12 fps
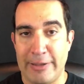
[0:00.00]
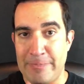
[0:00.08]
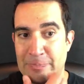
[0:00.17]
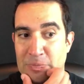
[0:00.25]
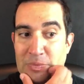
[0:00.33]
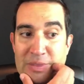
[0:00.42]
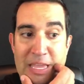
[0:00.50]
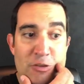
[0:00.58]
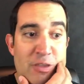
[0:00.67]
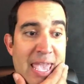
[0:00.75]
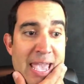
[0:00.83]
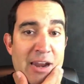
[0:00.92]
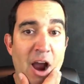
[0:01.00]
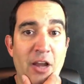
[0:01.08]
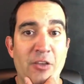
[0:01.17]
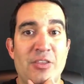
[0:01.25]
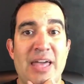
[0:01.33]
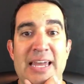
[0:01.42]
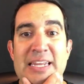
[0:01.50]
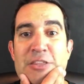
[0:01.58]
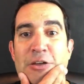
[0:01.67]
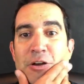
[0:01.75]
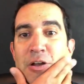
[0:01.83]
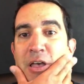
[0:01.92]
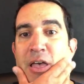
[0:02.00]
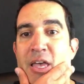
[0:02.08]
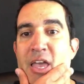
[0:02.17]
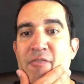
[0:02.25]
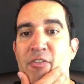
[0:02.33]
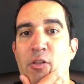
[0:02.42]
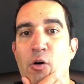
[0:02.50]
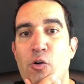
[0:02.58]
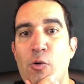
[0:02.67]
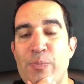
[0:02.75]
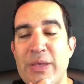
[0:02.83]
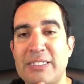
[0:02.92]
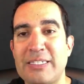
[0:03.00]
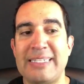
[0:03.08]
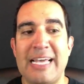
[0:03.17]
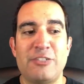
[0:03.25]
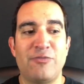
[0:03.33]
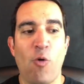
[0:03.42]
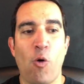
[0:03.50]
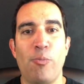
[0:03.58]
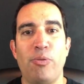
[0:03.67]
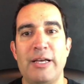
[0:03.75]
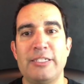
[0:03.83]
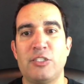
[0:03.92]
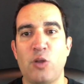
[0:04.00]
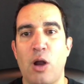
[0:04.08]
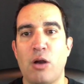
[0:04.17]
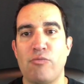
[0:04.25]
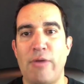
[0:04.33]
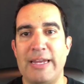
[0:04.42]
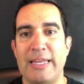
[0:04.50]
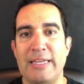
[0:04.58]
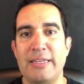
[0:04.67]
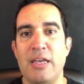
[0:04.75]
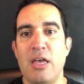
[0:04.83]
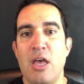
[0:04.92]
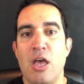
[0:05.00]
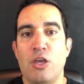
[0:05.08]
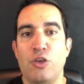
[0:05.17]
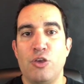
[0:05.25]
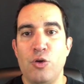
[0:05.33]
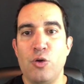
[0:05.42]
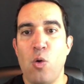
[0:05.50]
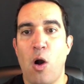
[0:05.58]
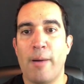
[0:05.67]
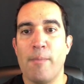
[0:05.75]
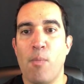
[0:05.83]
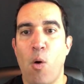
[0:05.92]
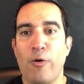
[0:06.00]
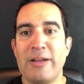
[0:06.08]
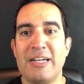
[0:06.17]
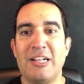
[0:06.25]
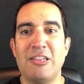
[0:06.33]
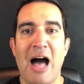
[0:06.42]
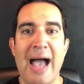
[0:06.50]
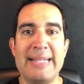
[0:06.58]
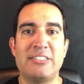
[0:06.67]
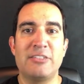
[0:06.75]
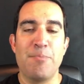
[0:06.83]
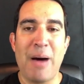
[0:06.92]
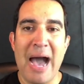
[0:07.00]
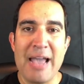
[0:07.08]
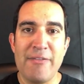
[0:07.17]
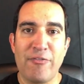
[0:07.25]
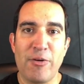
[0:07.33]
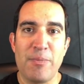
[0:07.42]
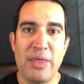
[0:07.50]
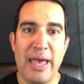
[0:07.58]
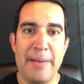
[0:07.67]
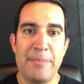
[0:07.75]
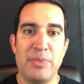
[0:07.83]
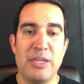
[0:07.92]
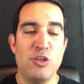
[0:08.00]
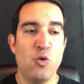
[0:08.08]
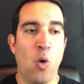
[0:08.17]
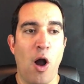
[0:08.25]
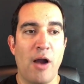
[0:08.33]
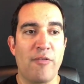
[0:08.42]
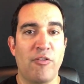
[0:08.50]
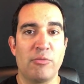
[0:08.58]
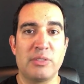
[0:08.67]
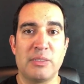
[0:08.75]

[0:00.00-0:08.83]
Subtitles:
Now you can't argue that either. If a local business has 4+ star rating, you are more inclined to buy from them than you are from someone